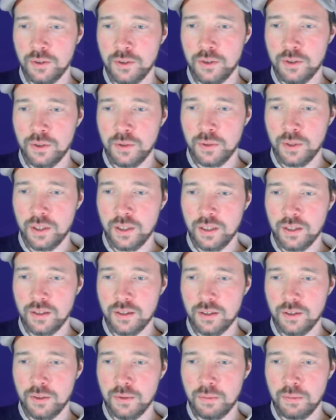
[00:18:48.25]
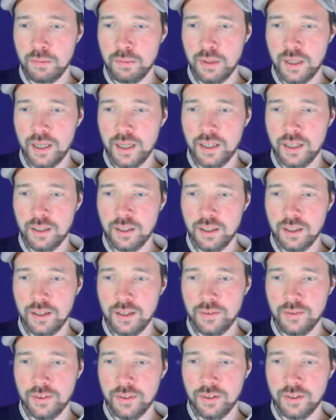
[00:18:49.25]
so we can combine
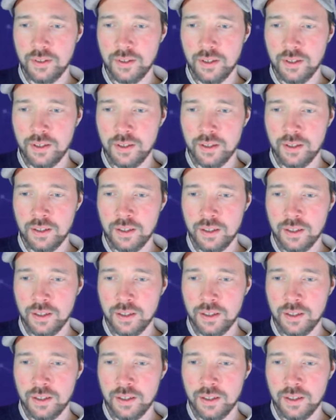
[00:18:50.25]
everything